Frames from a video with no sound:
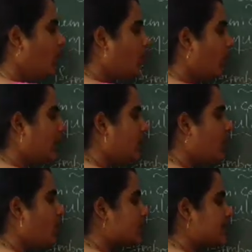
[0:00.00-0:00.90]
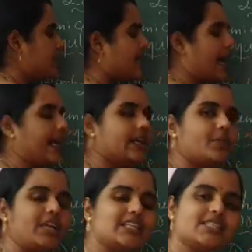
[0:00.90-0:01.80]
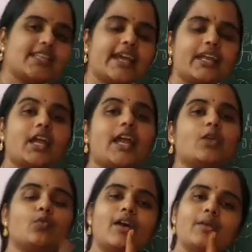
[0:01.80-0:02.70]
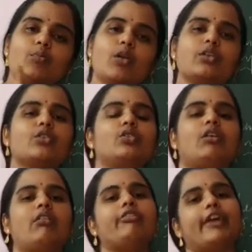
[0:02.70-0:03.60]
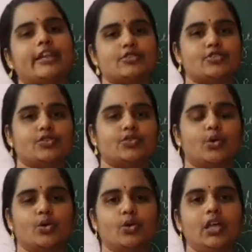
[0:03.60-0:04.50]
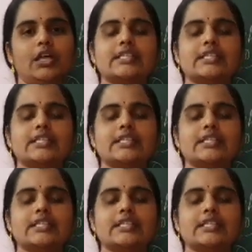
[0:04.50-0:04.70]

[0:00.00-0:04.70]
1 oxygen atom is there in one molecule of H2O.